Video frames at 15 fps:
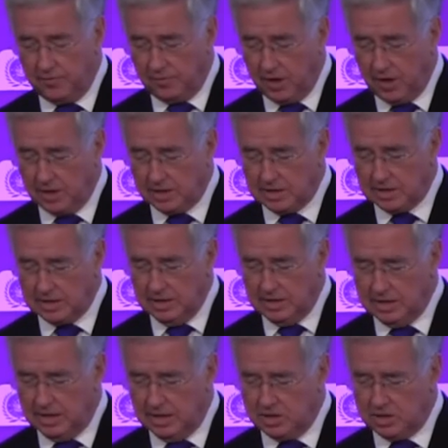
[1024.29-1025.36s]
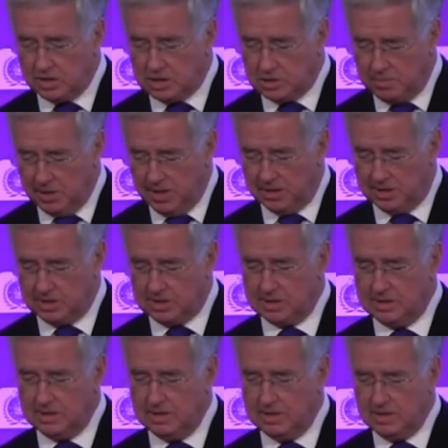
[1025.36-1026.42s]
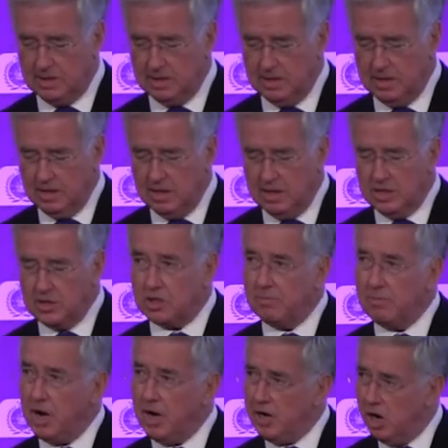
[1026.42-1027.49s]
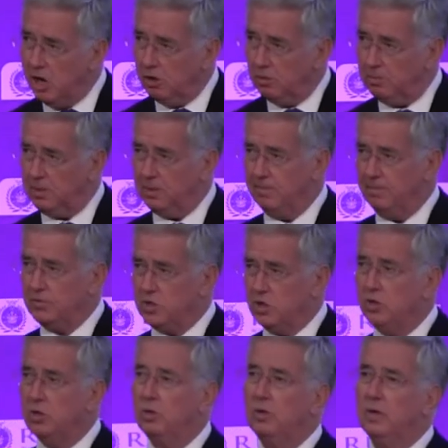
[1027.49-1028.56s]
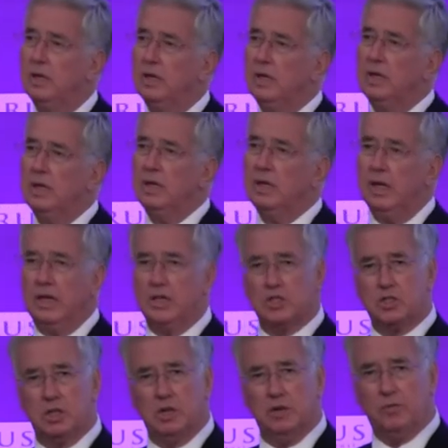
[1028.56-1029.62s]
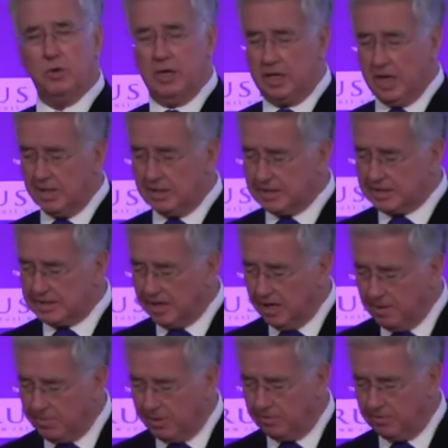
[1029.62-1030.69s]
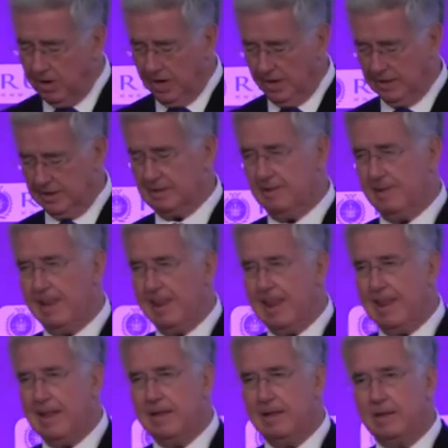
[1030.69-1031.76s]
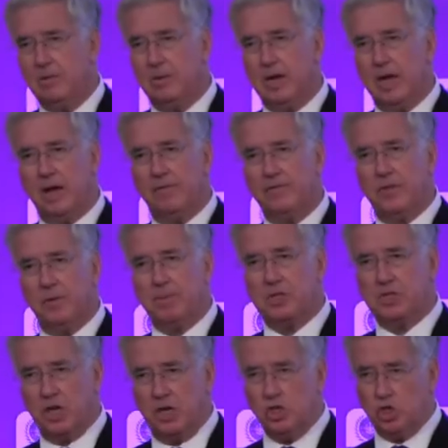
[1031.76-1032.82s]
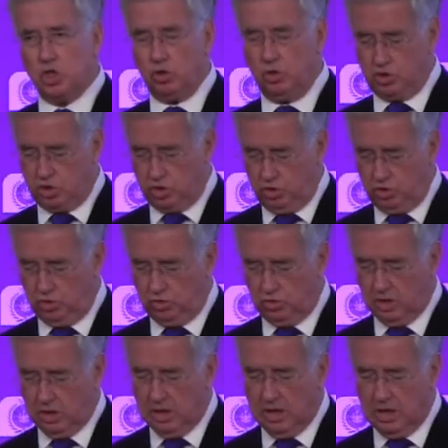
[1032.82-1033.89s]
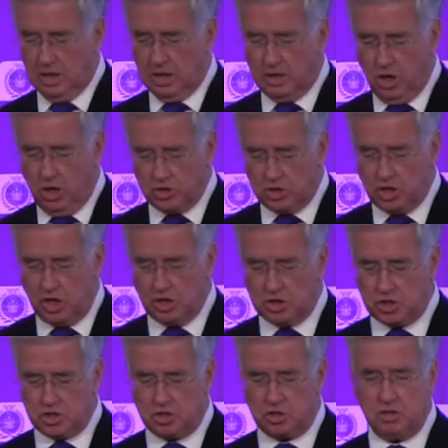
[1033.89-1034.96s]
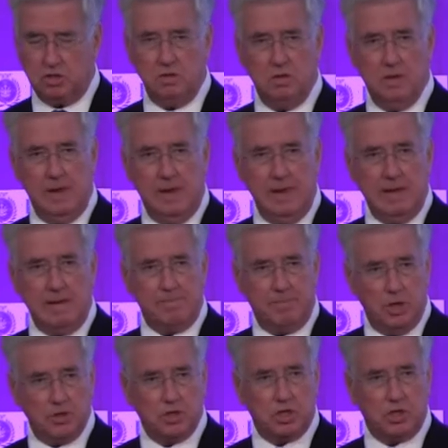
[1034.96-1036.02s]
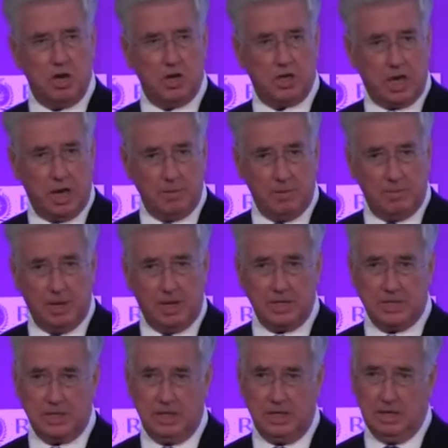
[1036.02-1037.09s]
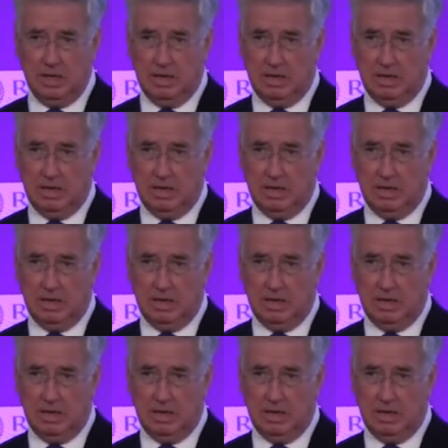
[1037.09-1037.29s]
a flight into space. So my hope, too, is that if we get cyber right, we have the potential, too, not just to bolster our capability